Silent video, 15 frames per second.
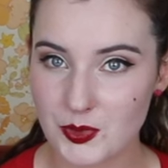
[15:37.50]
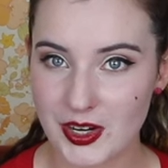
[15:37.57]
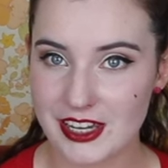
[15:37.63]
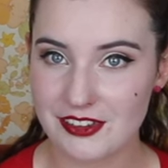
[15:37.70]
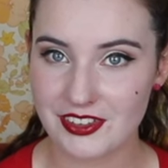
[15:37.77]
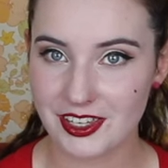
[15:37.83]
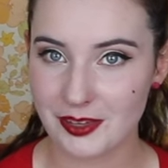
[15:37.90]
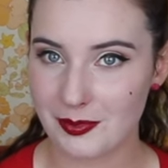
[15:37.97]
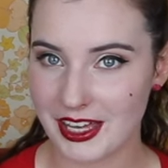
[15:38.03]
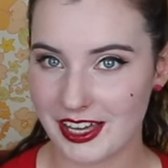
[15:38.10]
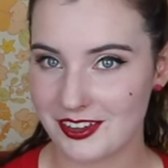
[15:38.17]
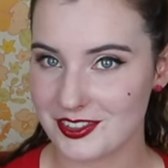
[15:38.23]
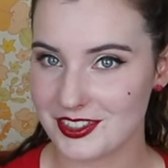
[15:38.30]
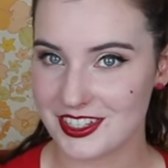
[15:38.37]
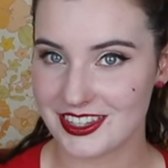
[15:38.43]
raving
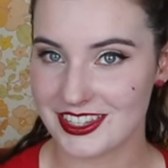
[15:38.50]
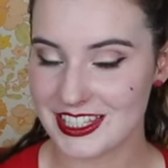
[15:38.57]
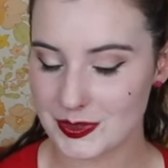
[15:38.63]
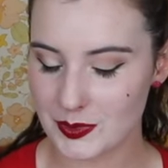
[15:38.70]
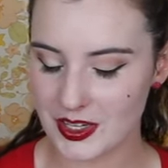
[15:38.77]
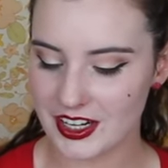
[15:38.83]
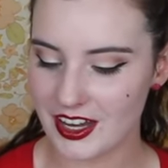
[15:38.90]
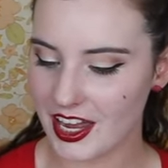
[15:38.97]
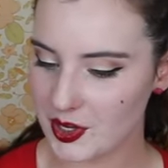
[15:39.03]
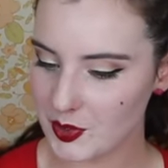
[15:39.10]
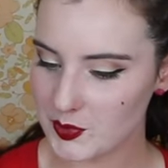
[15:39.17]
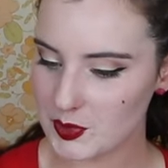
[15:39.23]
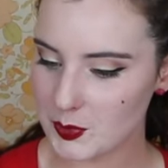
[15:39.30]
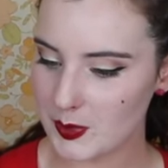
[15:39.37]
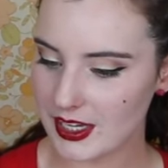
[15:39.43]
about this one, I
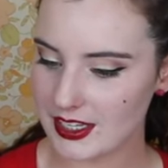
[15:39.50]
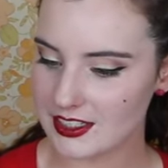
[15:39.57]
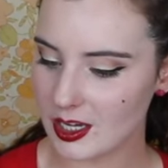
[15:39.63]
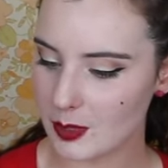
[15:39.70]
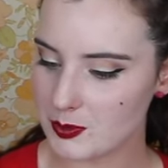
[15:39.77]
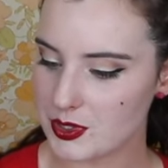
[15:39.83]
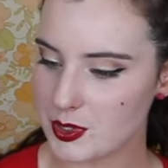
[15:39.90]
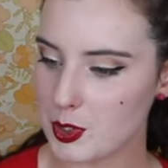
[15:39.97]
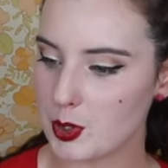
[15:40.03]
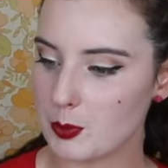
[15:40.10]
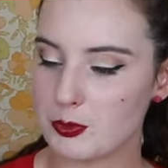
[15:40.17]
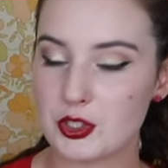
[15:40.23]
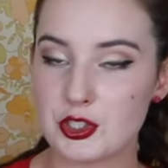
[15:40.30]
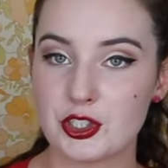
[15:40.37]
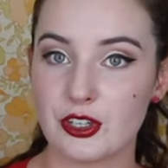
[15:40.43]
also picked up the
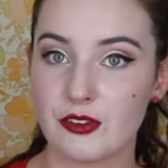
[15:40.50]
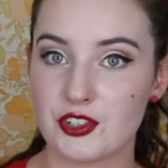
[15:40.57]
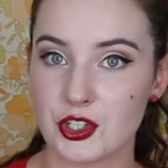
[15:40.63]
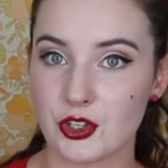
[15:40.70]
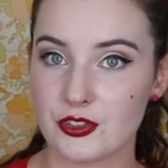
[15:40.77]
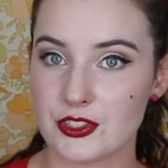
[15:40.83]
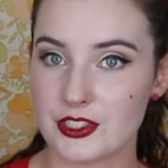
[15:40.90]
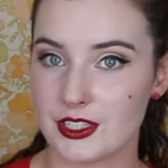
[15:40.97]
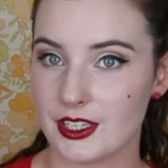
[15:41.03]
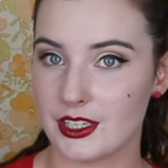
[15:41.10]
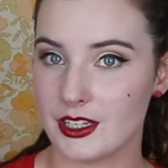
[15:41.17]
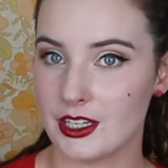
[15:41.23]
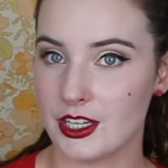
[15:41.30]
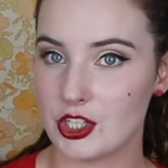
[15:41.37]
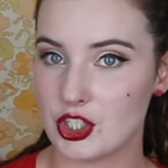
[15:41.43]
Beauty of
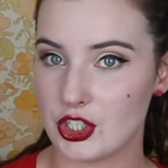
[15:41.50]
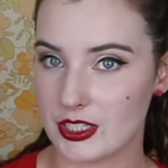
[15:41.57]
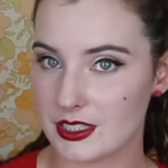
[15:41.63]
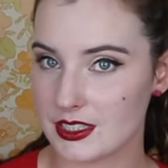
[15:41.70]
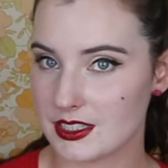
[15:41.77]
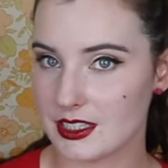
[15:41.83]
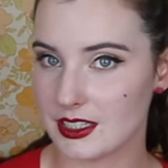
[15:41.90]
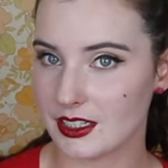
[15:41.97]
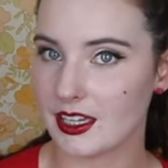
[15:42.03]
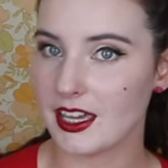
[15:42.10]
Joseon Ginseng